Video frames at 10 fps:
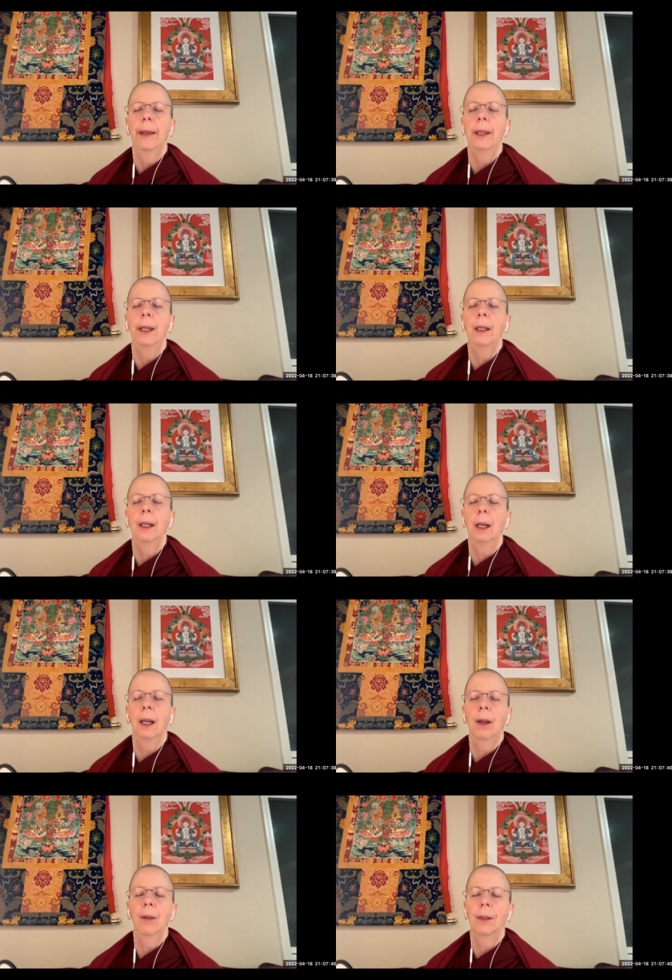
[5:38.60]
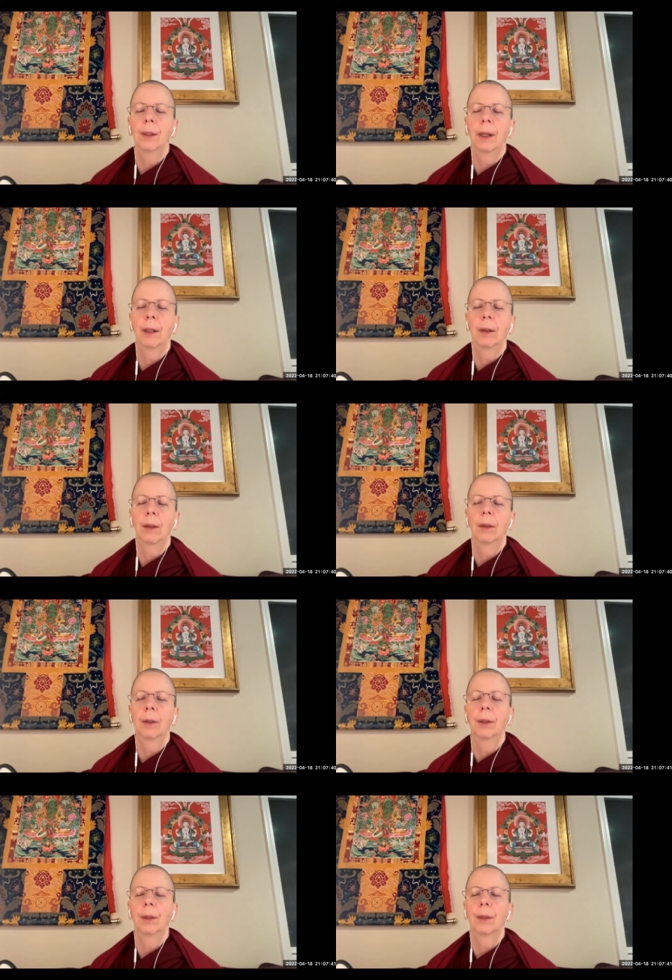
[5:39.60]
And then allow the sounds
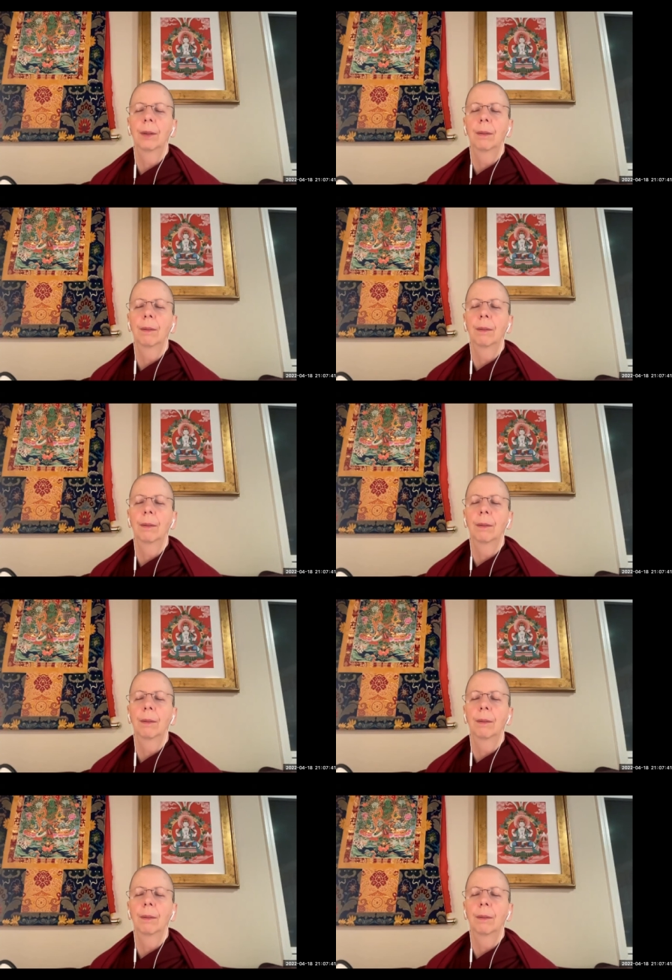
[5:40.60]
to just